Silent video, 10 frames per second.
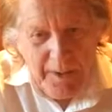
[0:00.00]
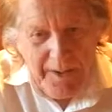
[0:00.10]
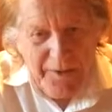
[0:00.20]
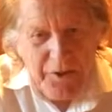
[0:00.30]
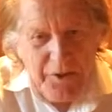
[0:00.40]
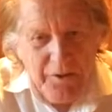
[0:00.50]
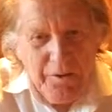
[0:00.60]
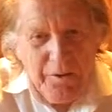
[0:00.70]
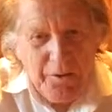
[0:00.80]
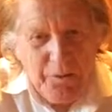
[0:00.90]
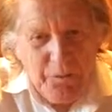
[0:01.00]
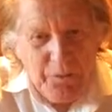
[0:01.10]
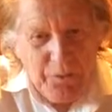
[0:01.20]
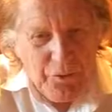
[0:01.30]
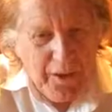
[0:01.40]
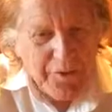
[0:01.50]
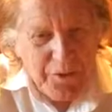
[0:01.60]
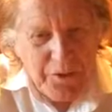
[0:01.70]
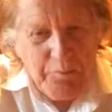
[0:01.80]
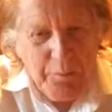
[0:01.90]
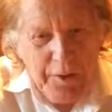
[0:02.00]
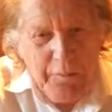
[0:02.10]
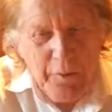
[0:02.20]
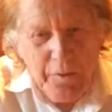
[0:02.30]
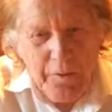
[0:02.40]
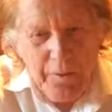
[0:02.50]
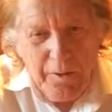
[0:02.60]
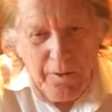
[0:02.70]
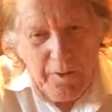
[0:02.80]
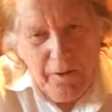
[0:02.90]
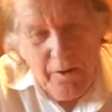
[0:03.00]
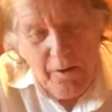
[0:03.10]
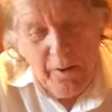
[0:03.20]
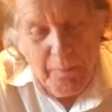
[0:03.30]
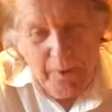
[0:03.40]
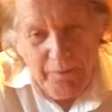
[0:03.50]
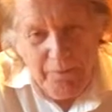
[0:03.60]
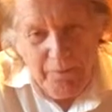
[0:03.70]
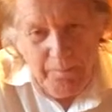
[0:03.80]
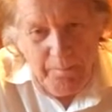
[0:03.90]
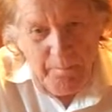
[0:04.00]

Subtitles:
hitting you at thousands of people a month